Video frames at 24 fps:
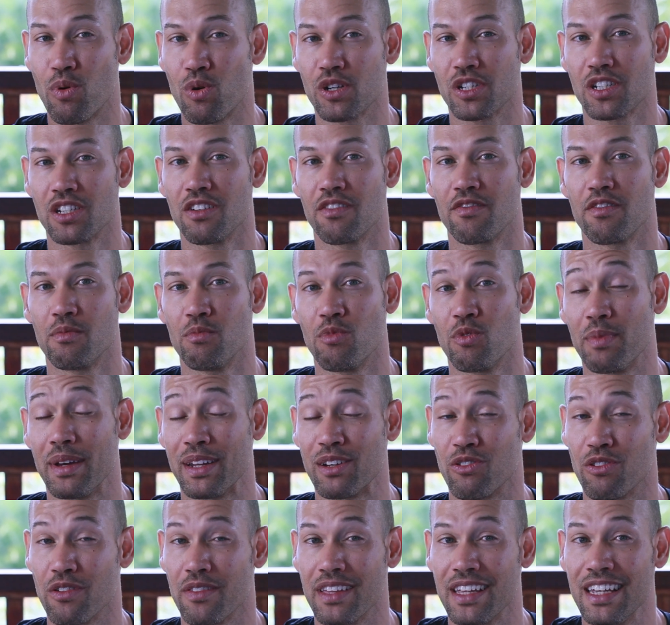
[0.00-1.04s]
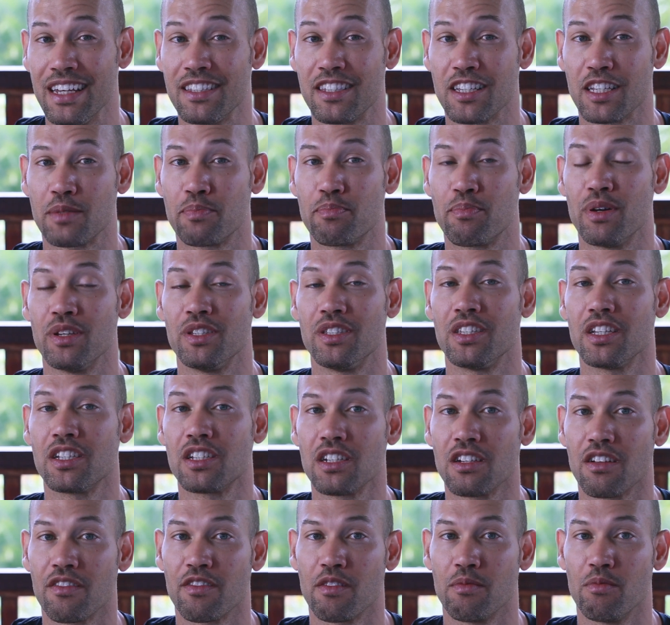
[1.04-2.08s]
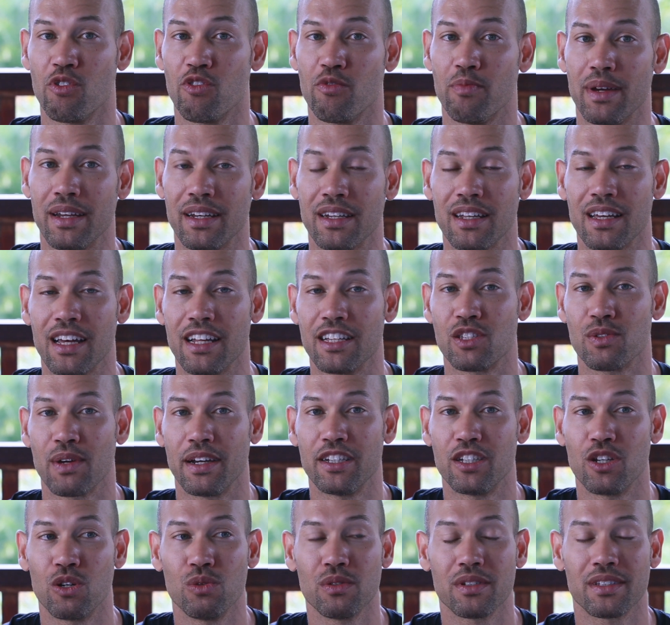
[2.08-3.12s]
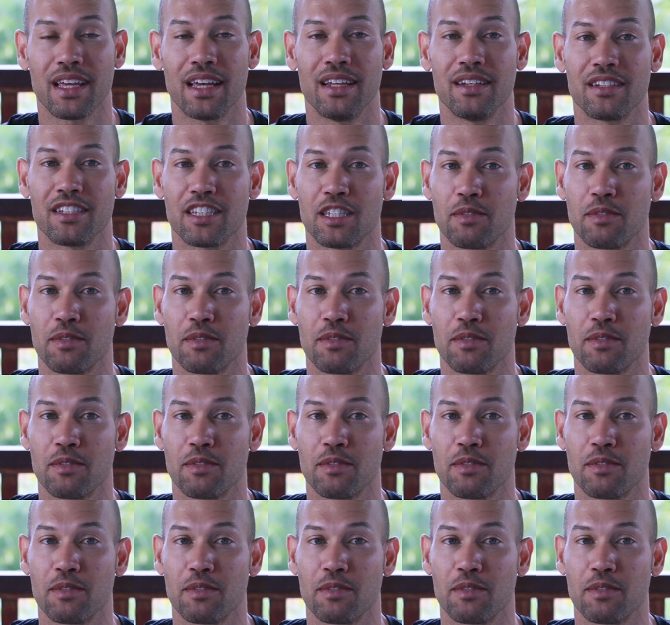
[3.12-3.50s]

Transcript: portion of the movement, or the easiest position of the movement, and so I don't tend